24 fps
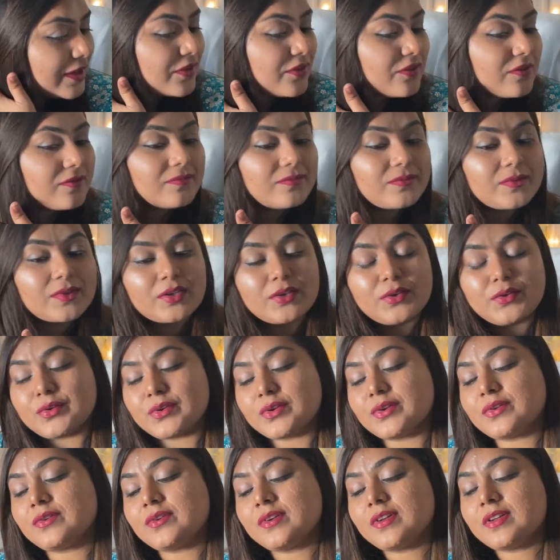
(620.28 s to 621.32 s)
that,
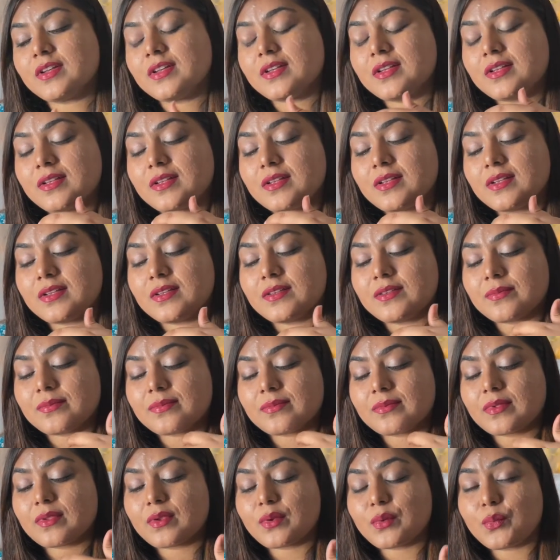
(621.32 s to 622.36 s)
you know,
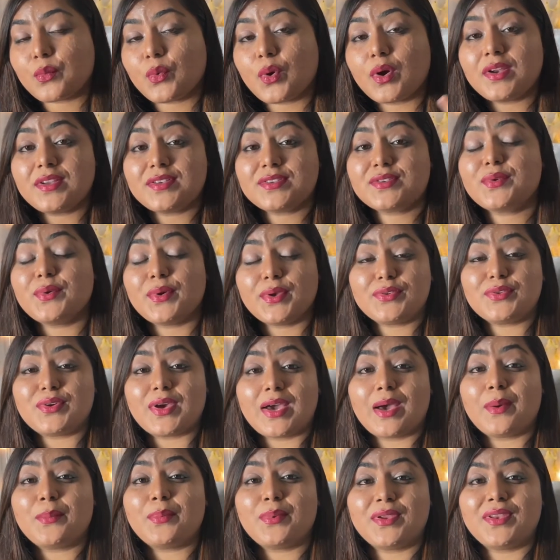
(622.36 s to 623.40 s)
what is going
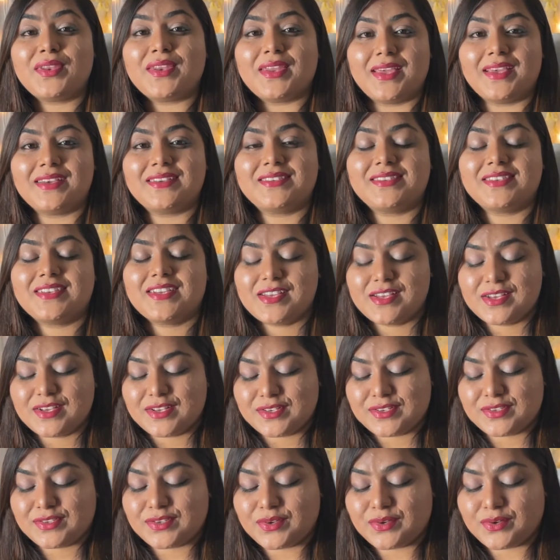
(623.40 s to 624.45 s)
to happen next.
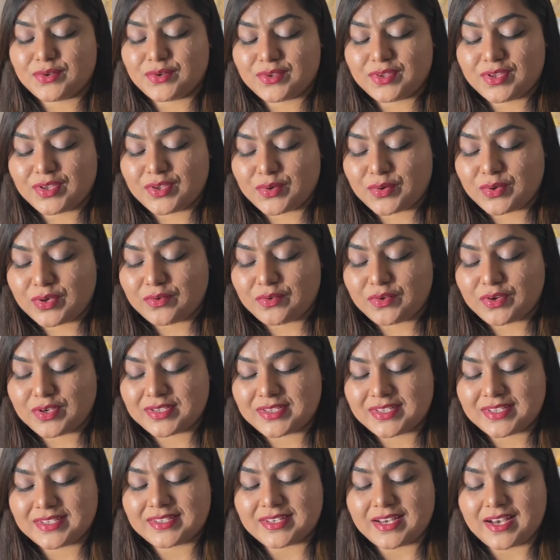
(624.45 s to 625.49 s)
So the
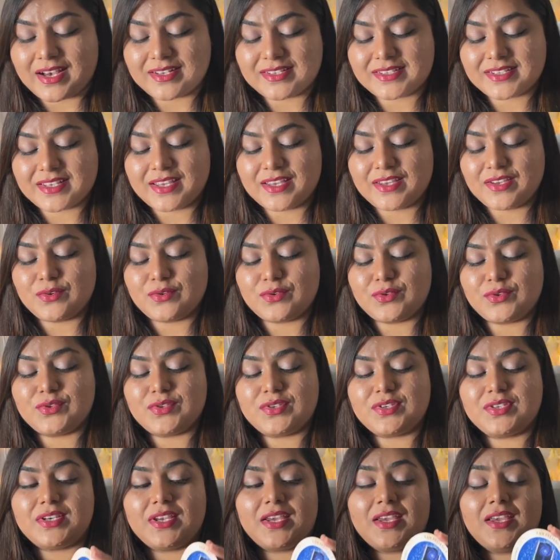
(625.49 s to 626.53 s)
universe is asking you
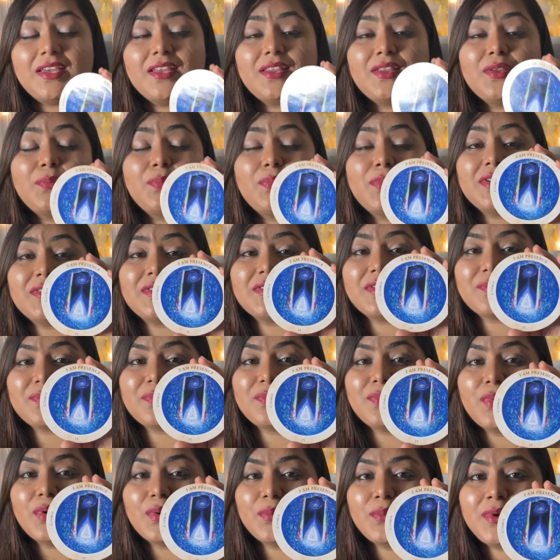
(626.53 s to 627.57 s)
to stay in the
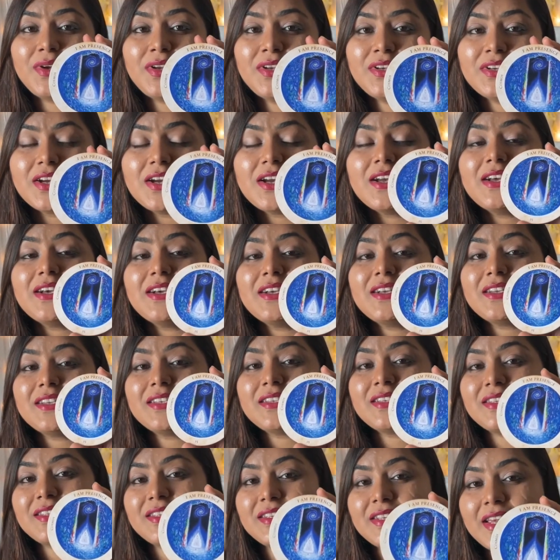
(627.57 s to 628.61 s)
present moment.
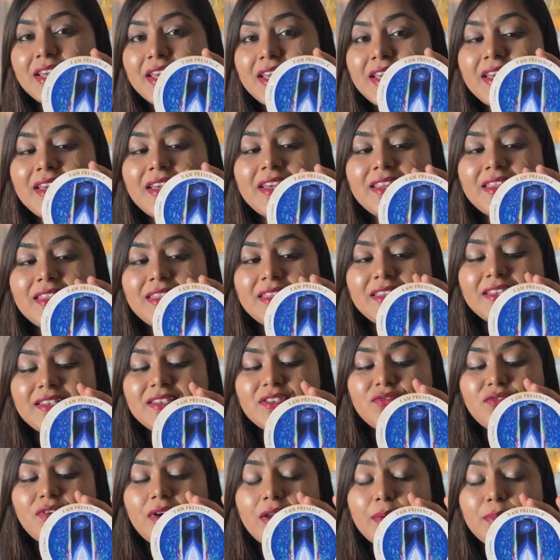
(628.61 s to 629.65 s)
Stay in
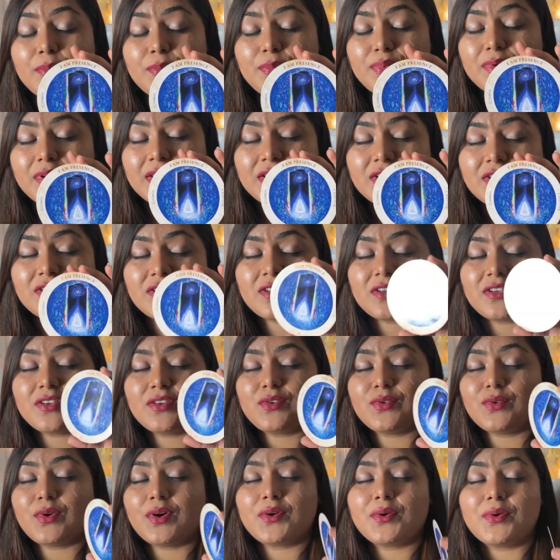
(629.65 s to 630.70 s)
this
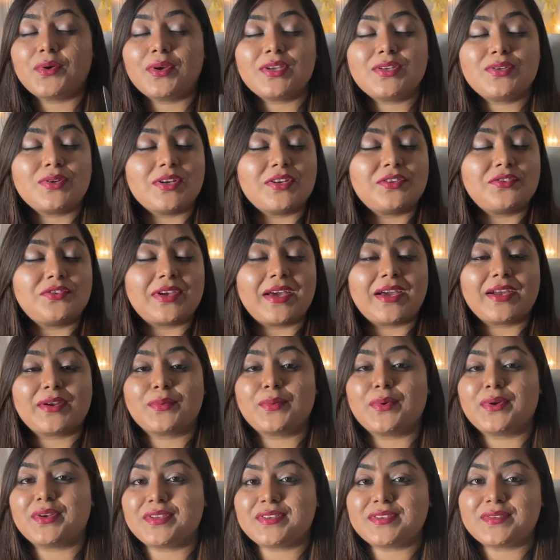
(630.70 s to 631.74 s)
vibration. You are going to
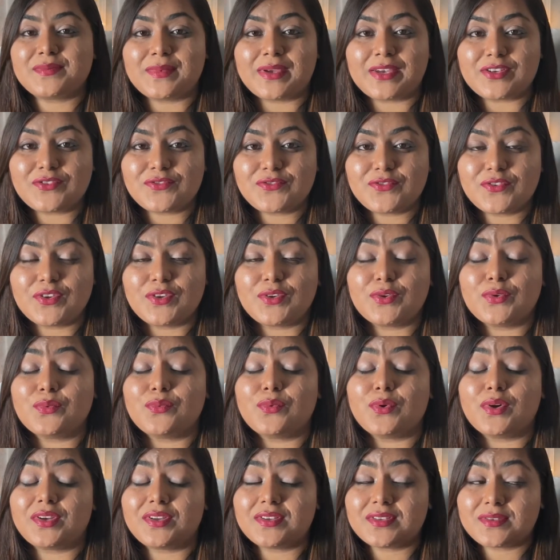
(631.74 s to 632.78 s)
attract what is meant for you,
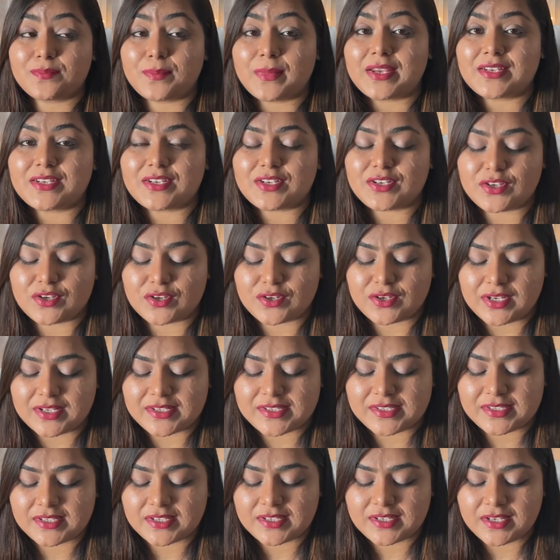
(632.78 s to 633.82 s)
what is meant in your
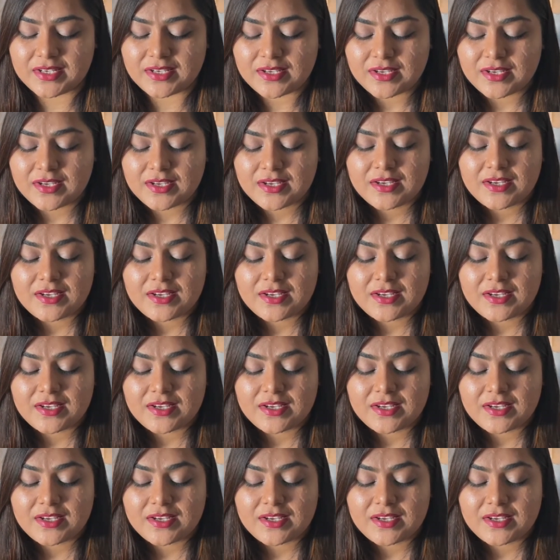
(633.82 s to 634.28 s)
destiny.